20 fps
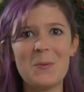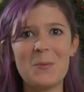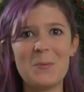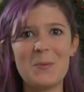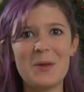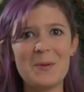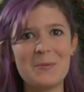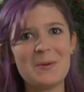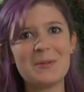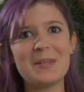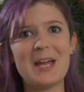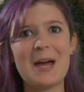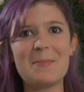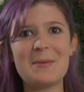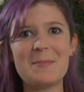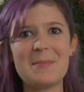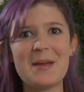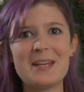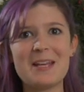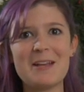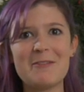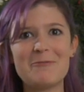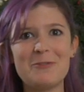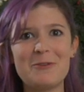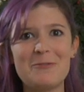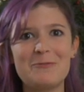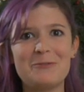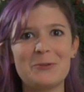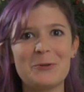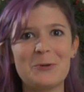we will not be making
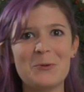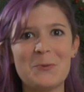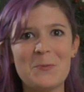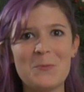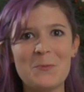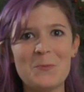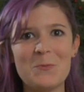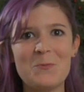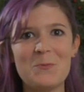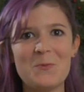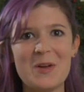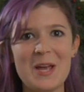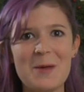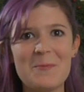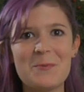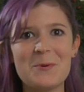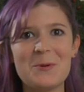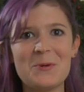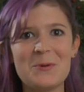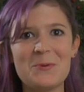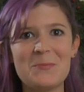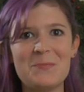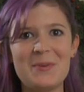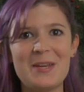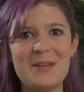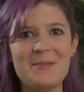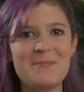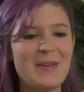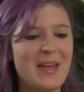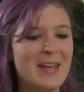fufu. We will
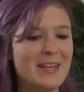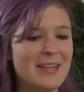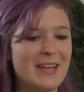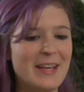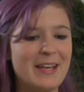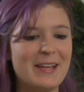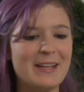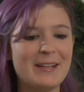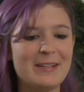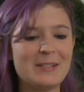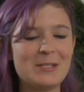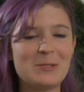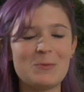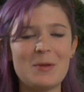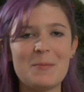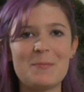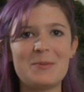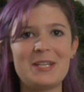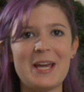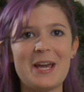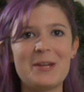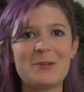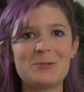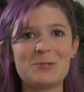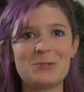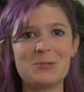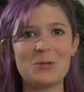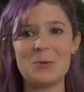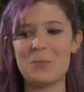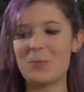be making sweet potato
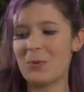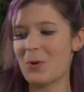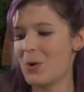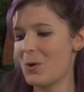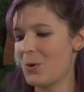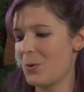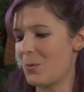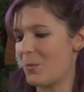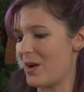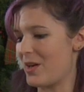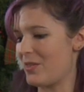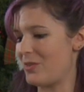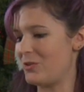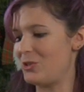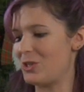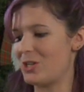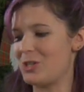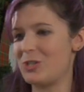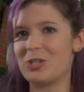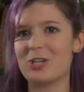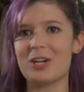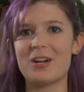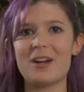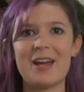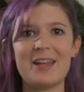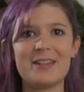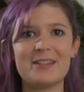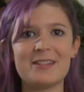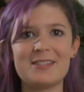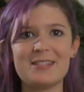soup with ginger
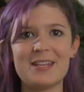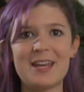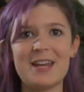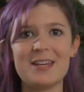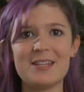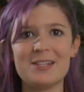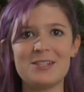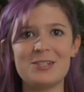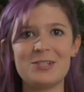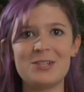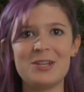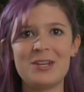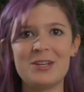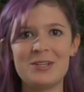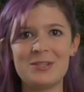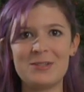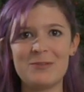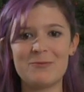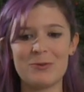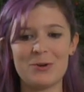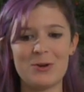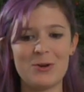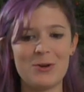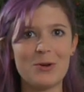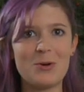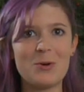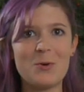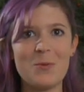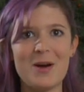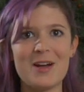and sage
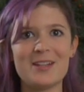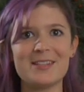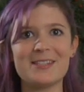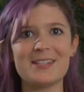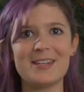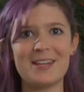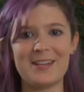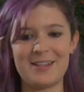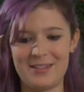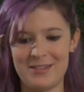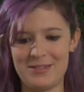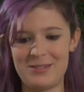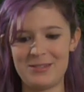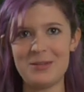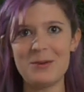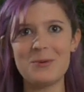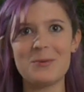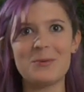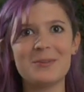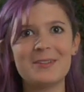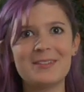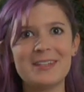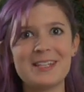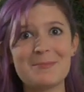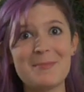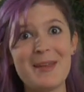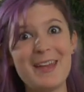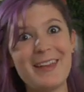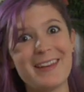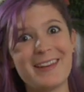for Kwanzaa. So
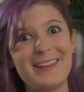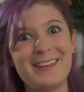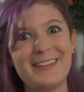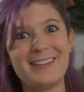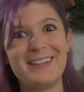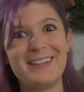let's make it.